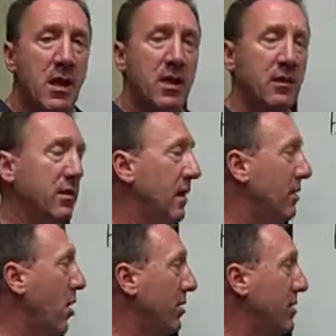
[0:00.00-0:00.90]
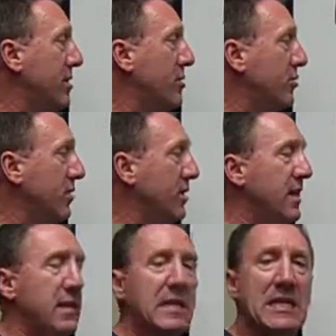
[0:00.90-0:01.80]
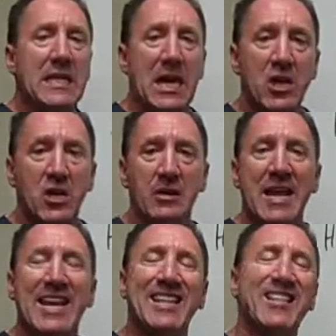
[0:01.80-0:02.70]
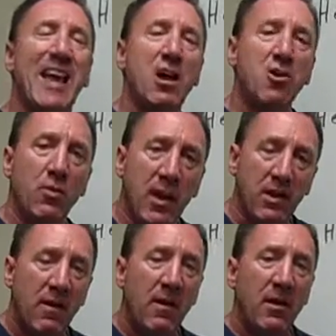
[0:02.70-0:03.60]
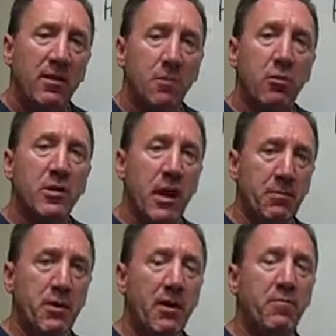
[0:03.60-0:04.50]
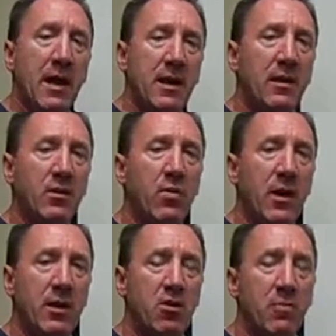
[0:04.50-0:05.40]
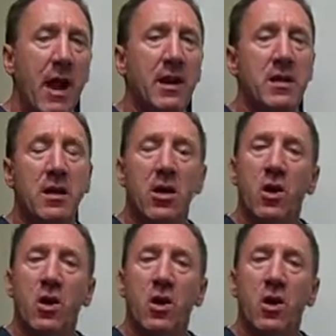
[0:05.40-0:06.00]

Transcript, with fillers: It's, it's called central sensitization. They exaggerate the perception of pain that's going on in your body.